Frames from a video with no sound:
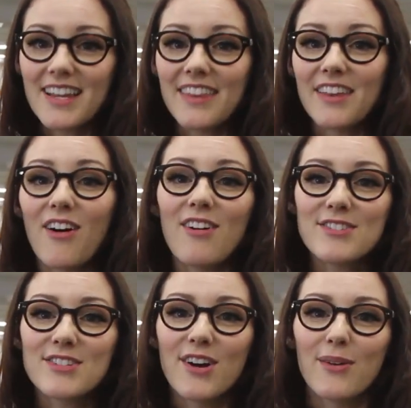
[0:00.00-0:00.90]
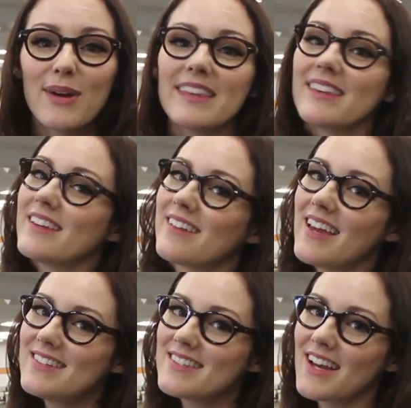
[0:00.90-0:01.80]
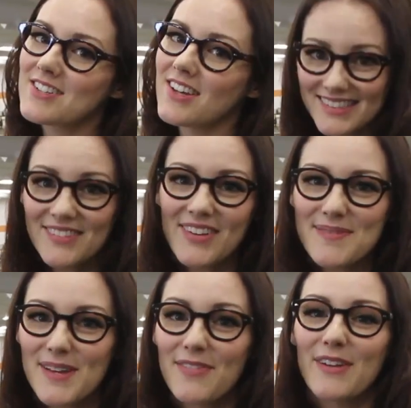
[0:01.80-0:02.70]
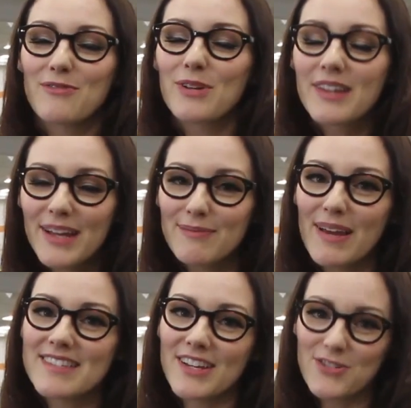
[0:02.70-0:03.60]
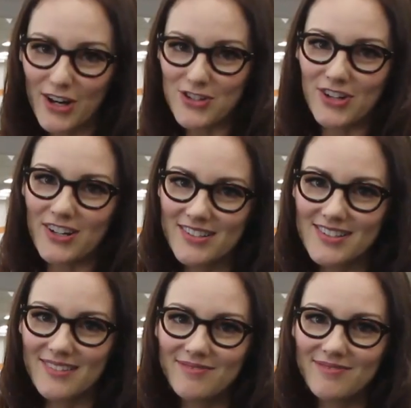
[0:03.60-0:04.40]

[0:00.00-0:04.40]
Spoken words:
and then also in the little kids section, sometimes I found really amazing dress shirts.